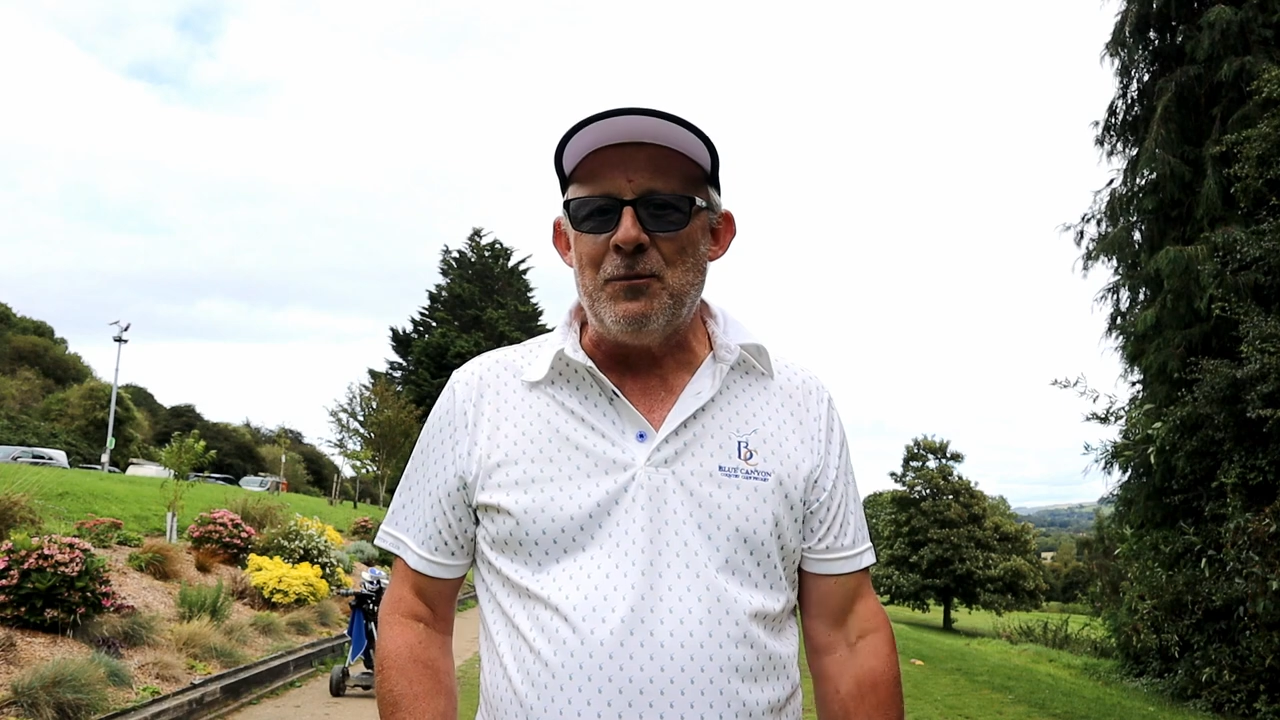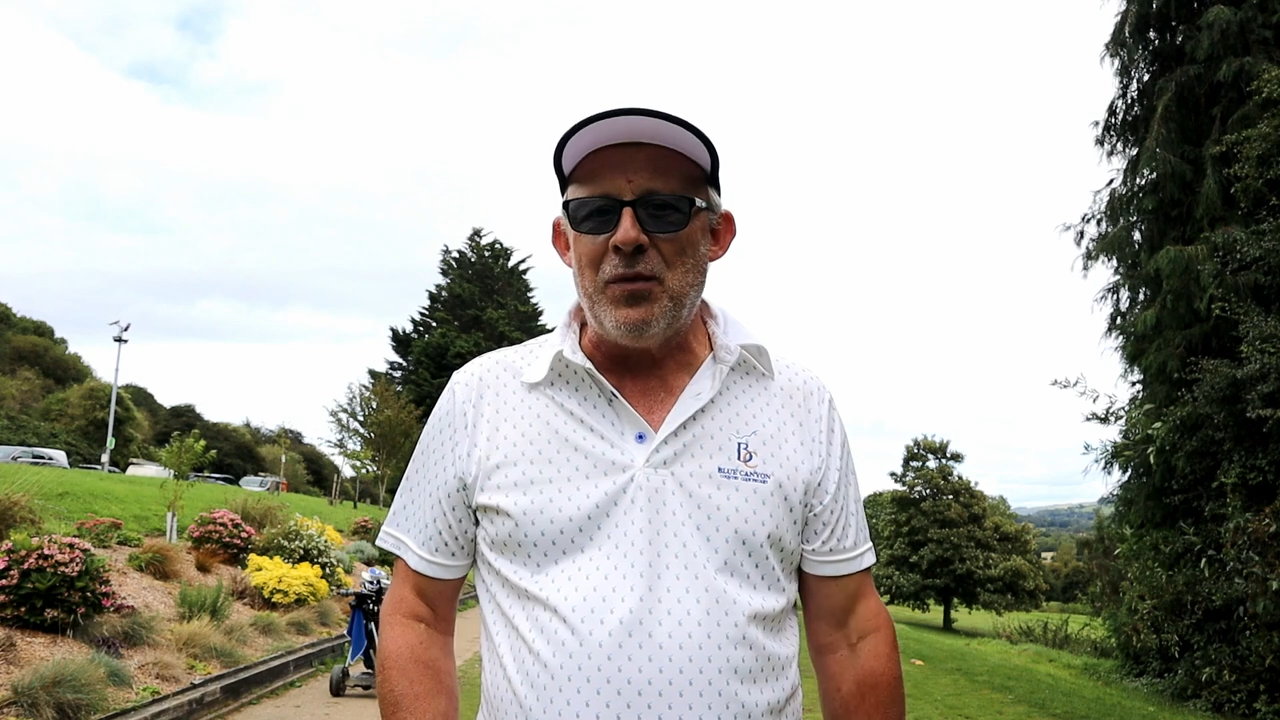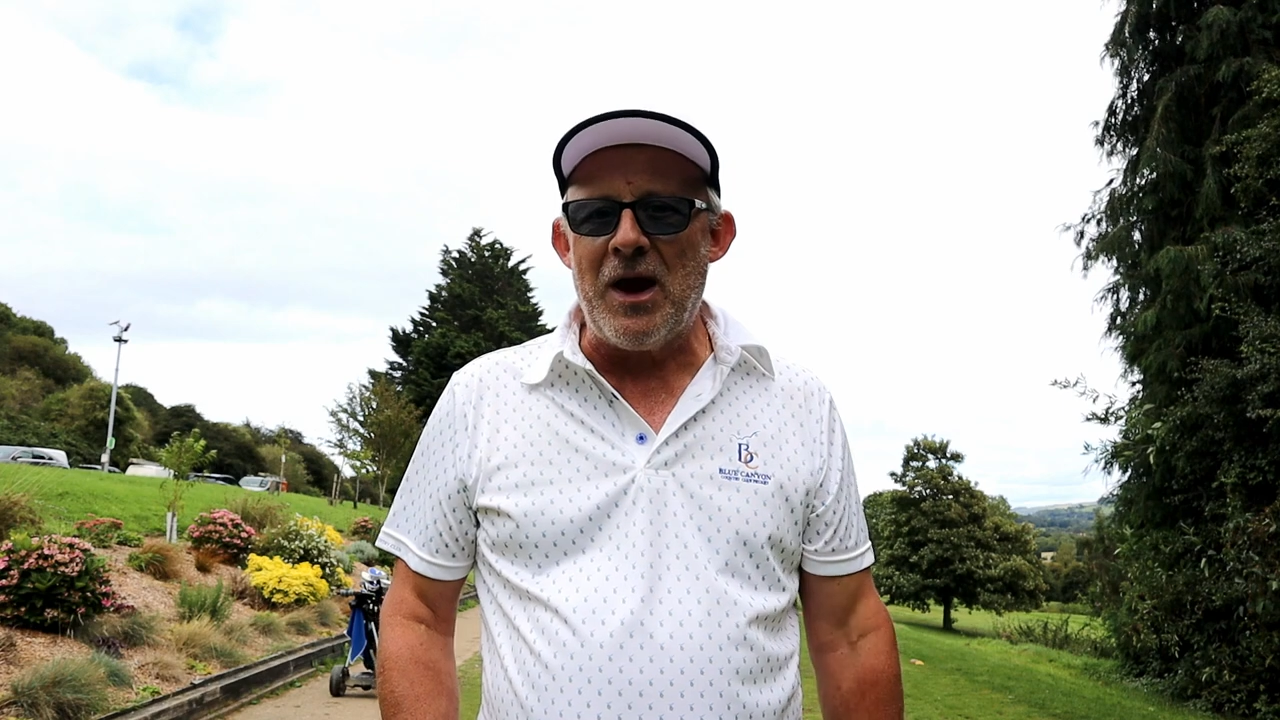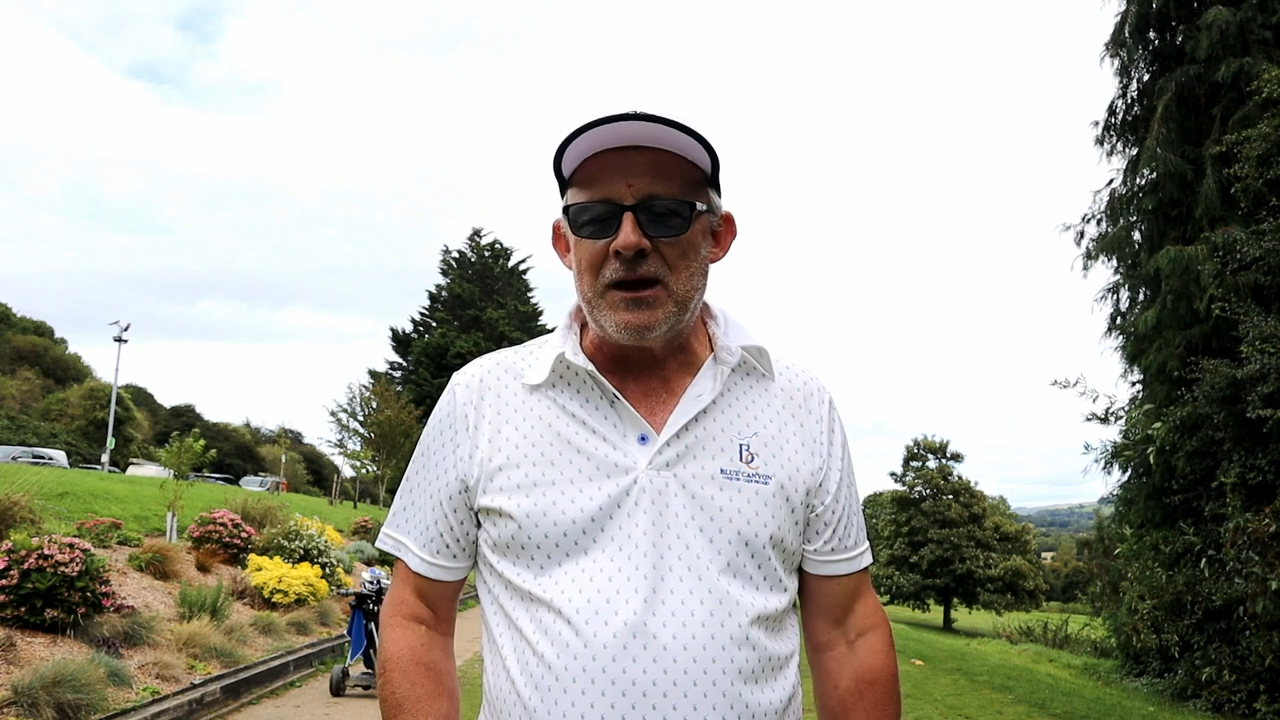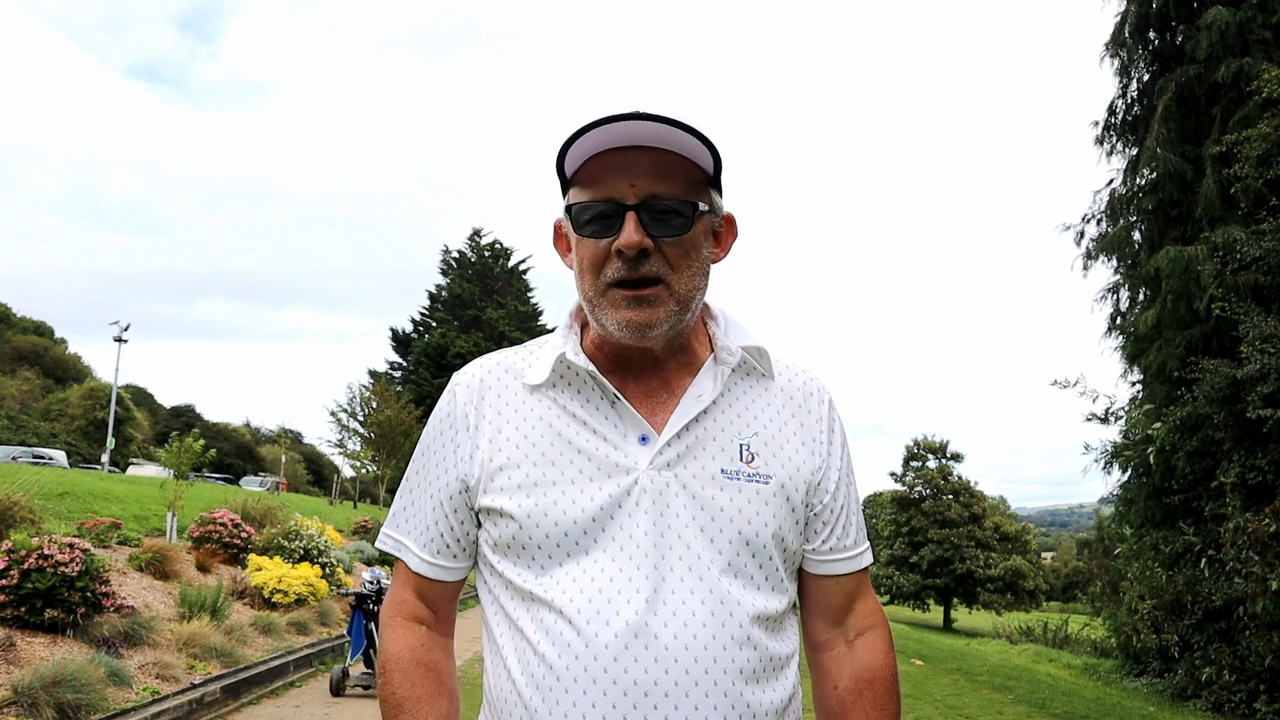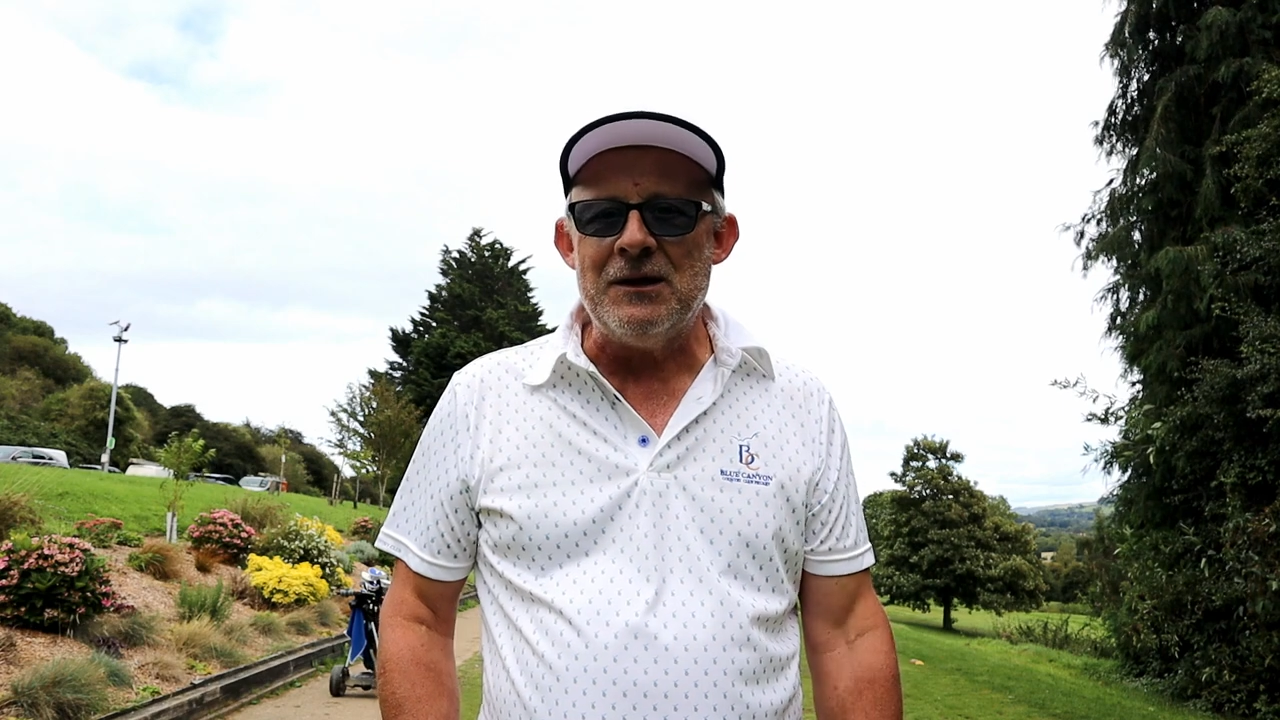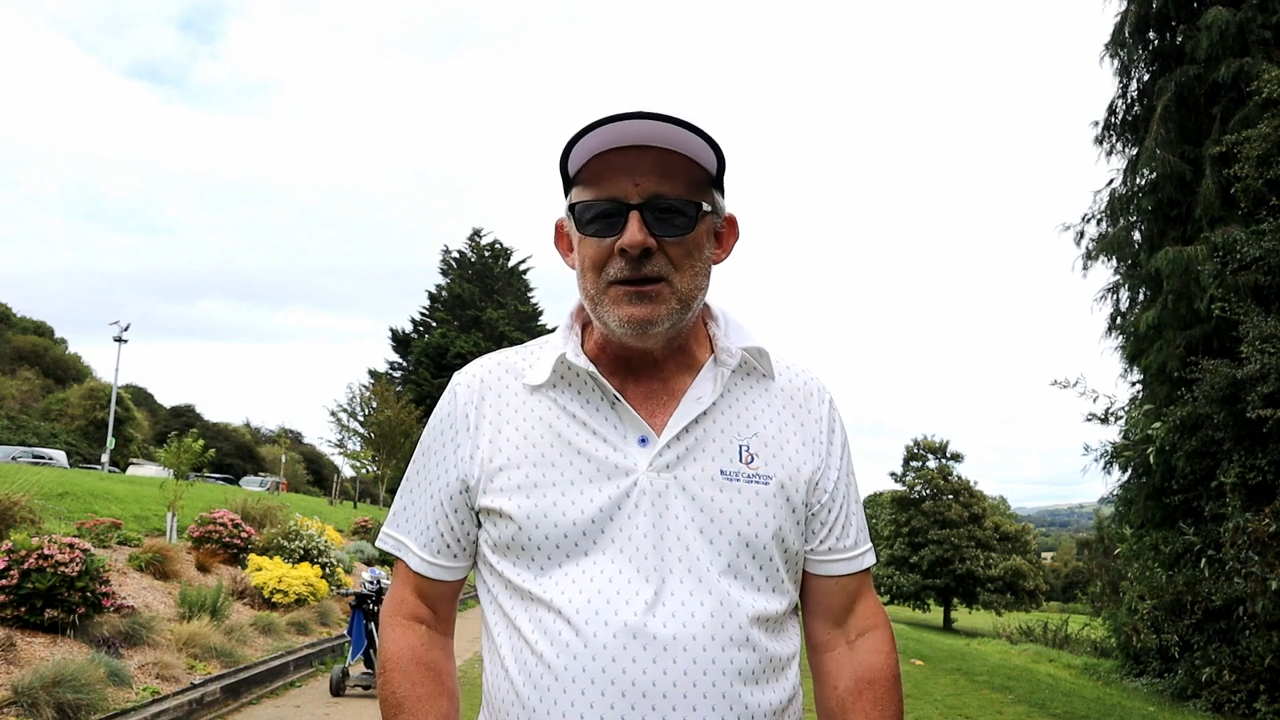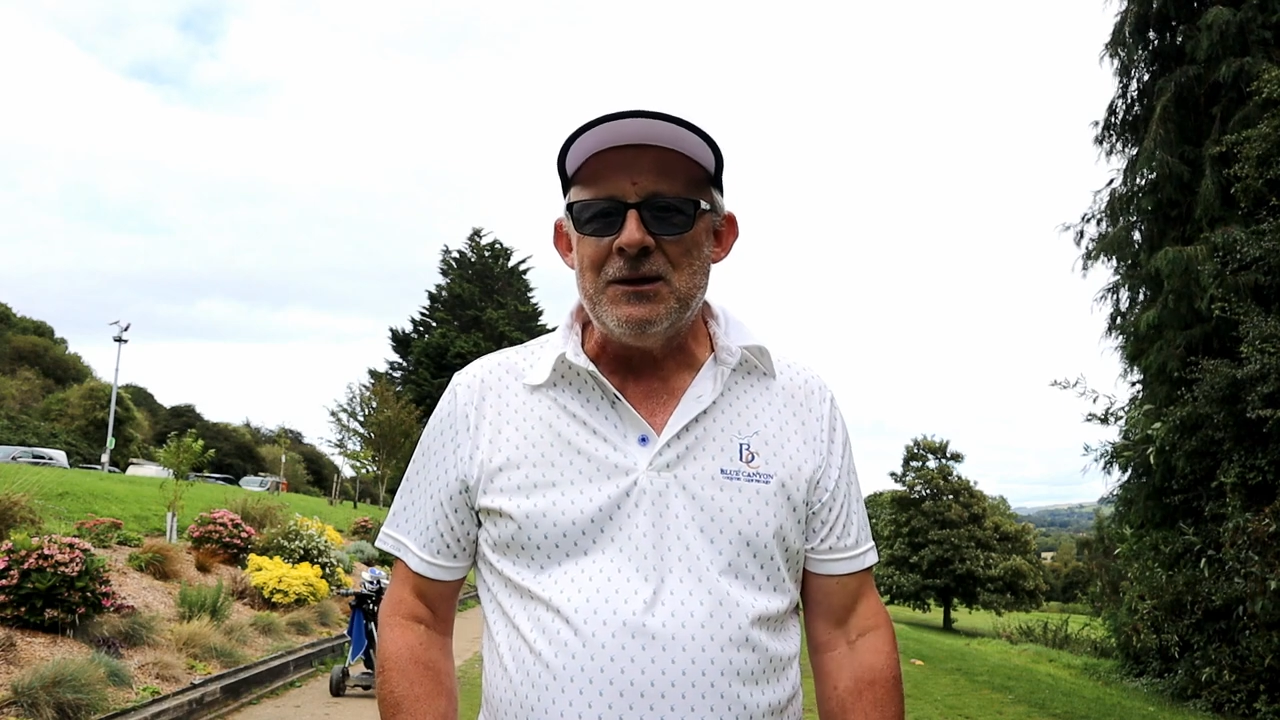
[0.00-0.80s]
the back.